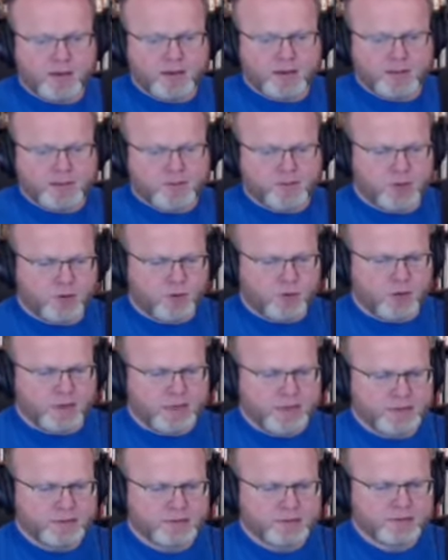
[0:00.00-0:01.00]

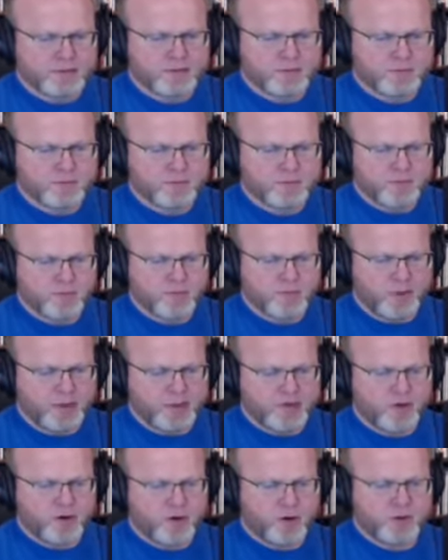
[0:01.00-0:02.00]
So
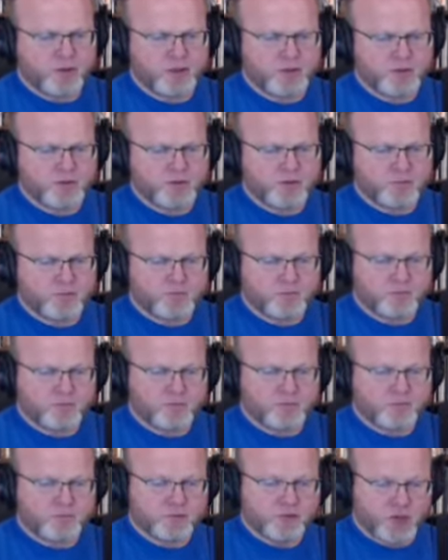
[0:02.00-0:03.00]
by calling
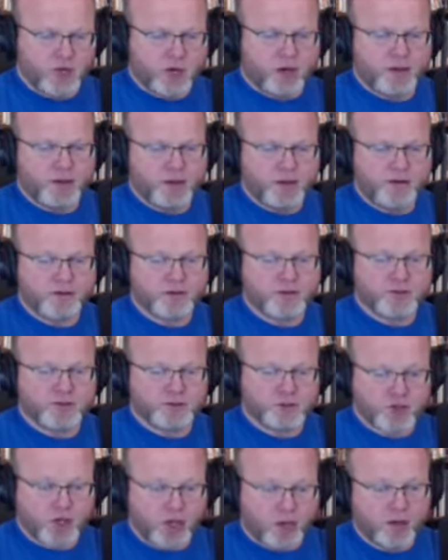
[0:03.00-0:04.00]
John,
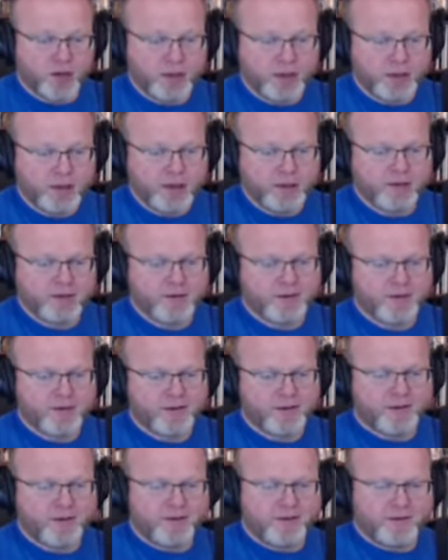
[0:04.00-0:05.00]
John,
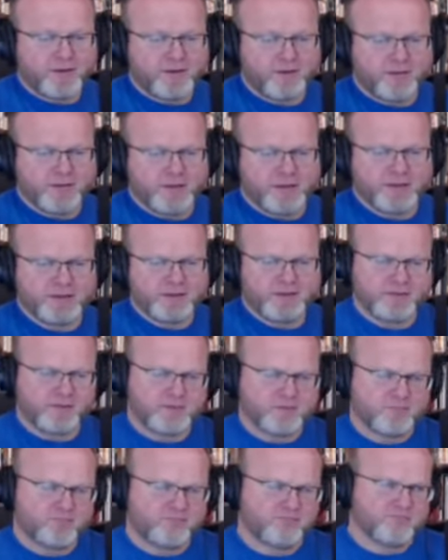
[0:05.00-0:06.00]
that
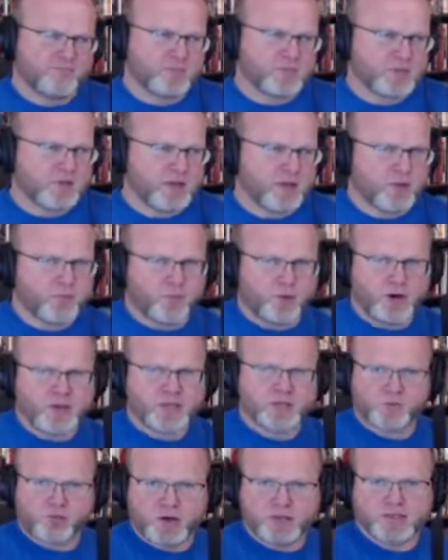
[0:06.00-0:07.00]
kind of
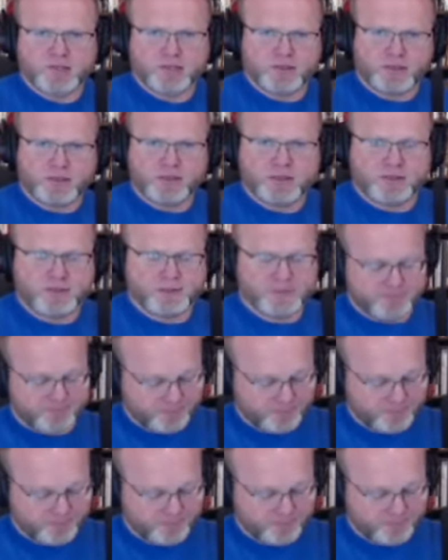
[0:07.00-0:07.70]
breaks precedent.